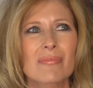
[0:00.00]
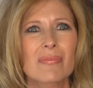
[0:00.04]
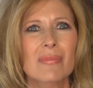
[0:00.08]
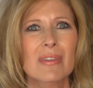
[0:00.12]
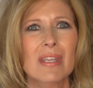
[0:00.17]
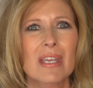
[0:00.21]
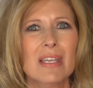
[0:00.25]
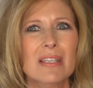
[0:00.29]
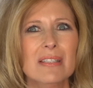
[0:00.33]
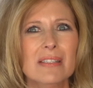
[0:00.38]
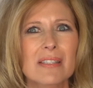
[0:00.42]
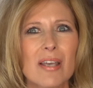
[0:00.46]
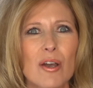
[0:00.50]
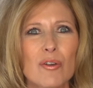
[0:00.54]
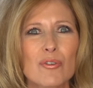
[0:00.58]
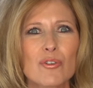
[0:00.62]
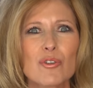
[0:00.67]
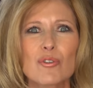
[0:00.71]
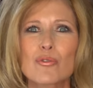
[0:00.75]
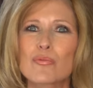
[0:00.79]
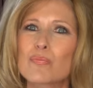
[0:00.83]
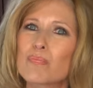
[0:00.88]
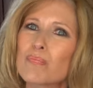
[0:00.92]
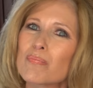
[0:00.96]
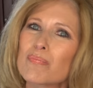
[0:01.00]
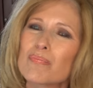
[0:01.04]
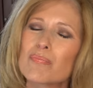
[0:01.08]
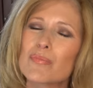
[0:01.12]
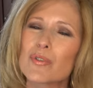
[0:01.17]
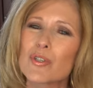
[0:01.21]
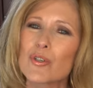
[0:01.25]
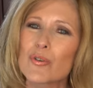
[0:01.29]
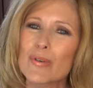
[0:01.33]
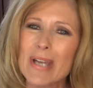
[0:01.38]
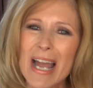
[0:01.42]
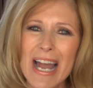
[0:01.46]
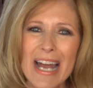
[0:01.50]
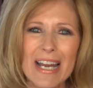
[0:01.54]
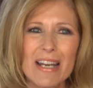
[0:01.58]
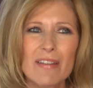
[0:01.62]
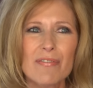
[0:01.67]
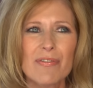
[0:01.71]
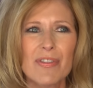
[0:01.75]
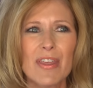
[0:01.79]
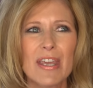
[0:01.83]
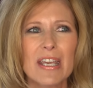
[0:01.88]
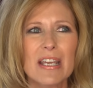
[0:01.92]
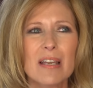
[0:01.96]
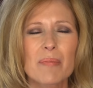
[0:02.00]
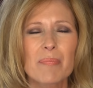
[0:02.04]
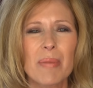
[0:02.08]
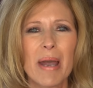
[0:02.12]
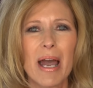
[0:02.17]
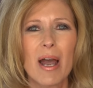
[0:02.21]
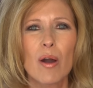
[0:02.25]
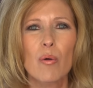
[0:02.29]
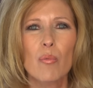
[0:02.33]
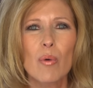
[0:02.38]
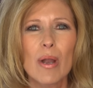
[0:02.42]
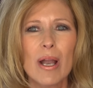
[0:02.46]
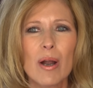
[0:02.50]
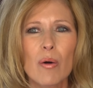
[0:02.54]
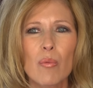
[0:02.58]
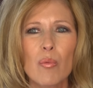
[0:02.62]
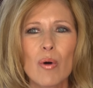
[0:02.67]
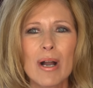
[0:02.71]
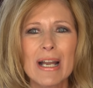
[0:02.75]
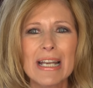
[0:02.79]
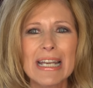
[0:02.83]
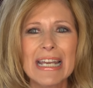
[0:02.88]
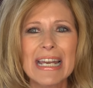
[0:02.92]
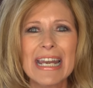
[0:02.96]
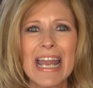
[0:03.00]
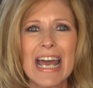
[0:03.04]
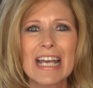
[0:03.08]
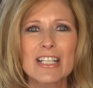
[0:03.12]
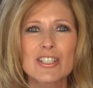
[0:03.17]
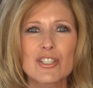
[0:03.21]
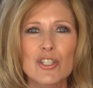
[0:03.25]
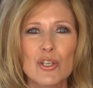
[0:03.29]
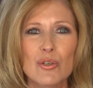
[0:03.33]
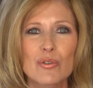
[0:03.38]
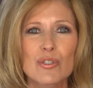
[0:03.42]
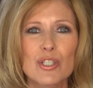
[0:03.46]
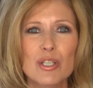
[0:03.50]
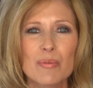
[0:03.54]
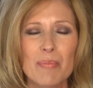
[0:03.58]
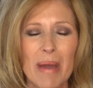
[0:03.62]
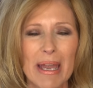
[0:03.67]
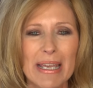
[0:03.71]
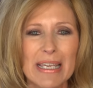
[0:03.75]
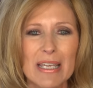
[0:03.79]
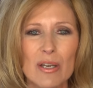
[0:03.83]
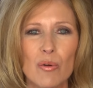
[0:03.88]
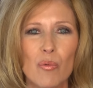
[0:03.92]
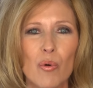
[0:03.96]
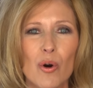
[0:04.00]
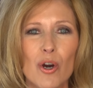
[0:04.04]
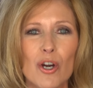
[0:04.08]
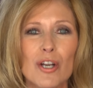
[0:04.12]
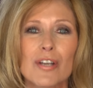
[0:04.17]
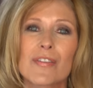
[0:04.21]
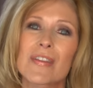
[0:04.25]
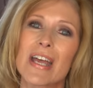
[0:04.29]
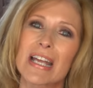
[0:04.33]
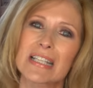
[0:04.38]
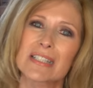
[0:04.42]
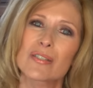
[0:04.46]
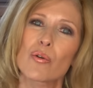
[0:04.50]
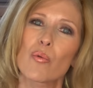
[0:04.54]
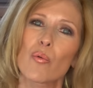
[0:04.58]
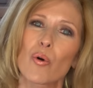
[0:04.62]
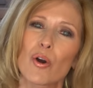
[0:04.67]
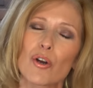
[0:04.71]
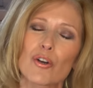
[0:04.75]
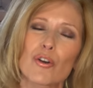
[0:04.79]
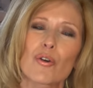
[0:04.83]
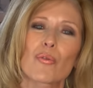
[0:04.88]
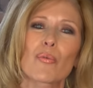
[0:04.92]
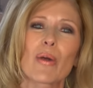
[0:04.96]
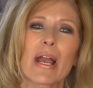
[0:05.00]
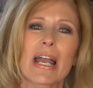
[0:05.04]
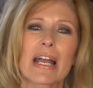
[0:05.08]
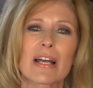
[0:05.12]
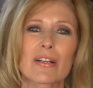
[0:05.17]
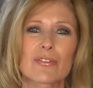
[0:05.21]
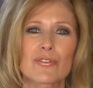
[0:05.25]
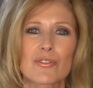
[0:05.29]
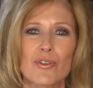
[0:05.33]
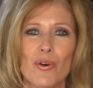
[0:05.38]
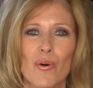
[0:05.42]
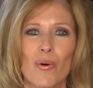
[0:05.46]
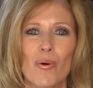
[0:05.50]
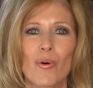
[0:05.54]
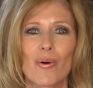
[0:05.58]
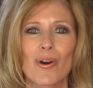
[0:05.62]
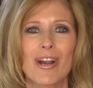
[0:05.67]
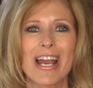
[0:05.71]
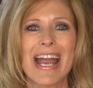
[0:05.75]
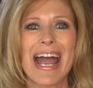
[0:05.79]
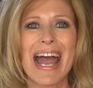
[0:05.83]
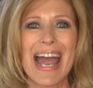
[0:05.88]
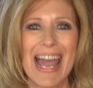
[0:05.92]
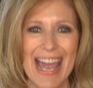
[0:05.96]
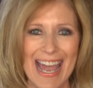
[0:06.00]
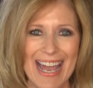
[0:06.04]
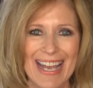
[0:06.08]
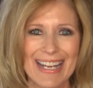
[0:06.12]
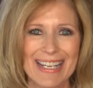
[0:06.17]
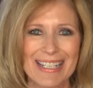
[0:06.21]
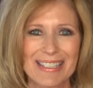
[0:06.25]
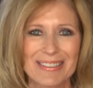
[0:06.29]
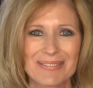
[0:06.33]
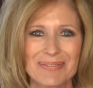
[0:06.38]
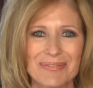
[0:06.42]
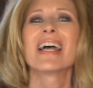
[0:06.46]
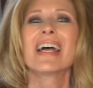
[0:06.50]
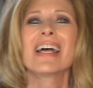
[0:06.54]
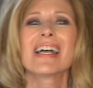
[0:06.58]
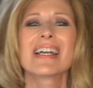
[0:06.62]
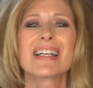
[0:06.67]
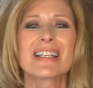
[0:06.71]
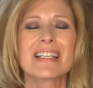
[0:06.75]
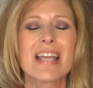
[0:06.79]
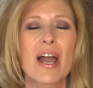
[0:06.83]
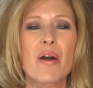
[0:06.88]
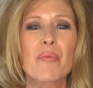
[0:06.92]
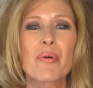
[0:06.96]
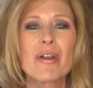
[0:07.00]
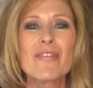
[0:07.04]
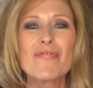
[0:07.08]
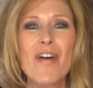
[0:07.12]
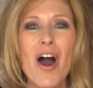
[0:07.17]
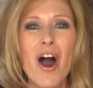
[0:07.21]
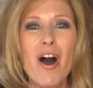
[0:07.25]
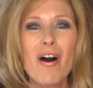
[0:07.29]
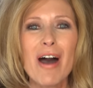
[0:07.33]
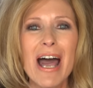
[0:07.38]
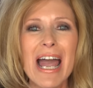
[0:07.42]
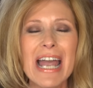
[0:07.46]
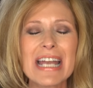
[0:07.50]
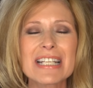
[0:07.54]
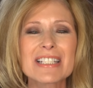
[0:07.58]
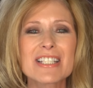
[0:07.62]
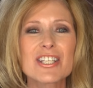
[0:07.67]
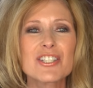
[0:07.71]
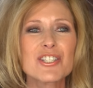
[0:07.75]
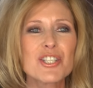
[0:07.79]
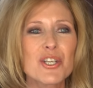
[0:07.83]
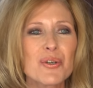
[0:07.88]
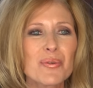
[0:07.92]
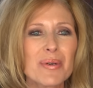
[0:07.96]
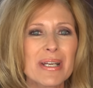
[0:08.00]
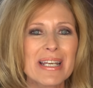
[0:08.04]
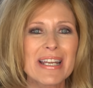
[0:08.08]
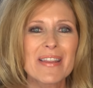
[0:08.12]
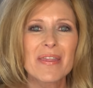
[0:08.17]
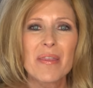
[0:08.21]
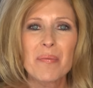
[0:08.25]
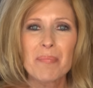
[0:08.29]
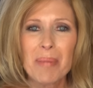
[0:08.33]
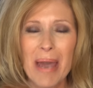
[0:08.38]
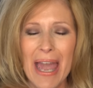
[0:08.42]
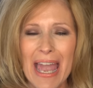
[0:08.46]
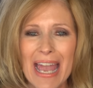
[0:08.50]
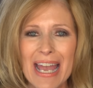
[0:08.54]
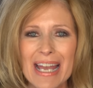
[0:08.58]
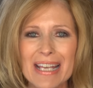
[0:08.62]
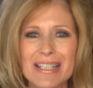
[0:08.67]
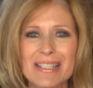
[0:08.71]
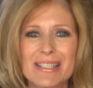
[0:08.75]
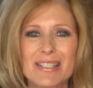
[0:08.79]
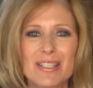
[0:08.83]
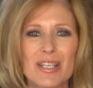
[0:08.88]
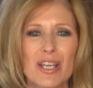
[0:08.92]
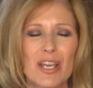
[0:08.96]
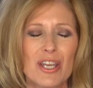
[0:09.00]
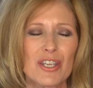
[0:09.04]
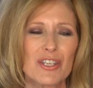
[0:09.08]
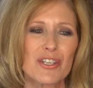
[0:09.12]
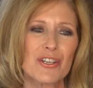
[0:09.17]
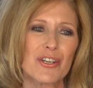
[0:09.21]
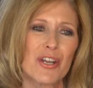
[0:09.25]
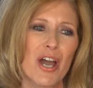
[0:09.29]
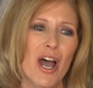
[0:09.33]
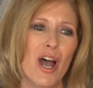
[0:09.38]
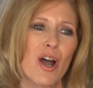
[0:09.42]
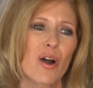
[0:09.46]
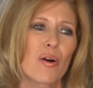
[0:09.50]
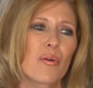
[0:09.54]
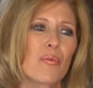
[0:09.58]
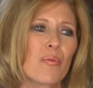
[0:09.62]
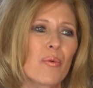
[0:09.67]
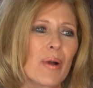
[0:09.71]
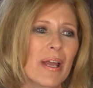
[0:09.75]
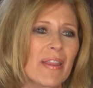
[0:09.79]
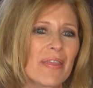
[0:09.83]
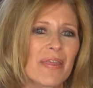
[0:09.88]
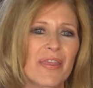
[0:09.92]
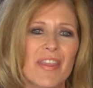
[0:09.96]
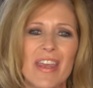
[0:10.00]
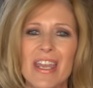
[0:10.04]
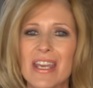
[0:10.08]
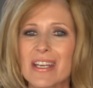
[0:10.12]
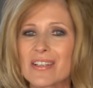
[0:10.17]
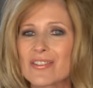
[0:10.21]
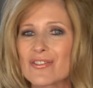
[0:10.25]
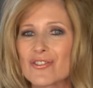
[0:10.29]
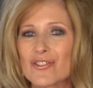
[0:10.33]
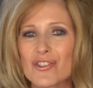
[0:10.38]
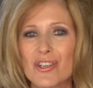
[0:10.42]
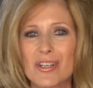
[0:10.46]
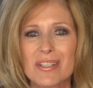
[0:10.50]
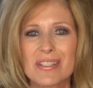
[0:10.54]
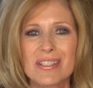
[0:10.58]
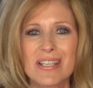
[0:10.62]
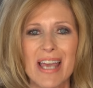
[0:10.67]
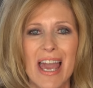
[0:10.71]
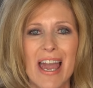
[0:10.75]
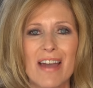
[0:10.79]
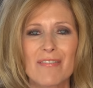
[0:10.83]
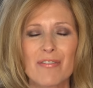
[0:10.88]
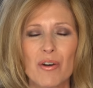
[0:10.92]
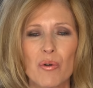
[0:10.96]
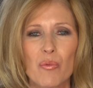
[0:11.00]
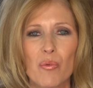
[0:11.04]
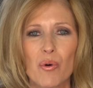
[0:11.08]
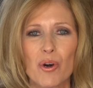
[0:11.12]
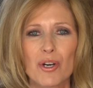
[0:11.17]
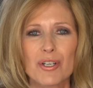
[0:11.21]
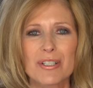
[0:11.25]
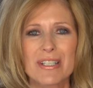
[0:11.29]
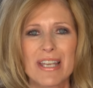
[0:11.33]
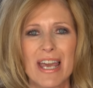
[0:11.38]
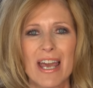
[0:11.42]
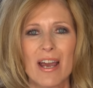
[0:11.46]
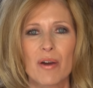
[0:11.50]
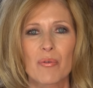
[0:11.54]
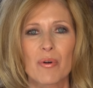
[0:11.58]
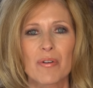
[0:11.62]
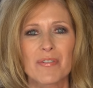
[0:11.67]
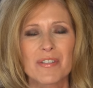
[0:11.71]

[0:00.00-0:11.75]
So you kind of think about, well, what can I do to make it work? That's a workaround or a hack. Now, we've all had to do it in the past, you know, when things just haven't worked out.